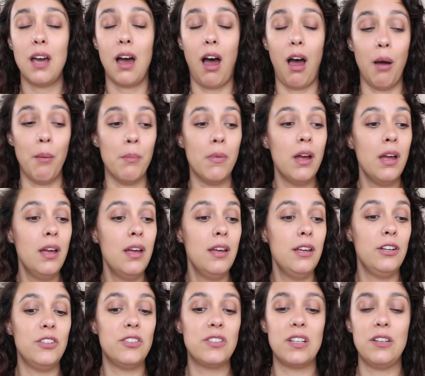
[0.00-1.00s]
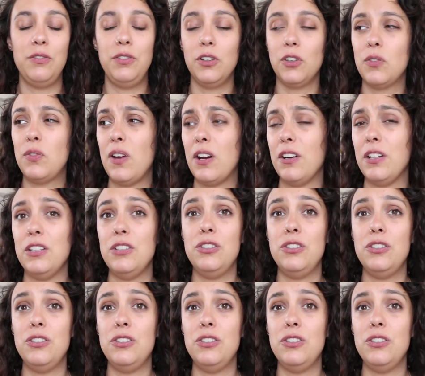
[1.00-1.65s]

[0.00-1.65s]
Your skin feels very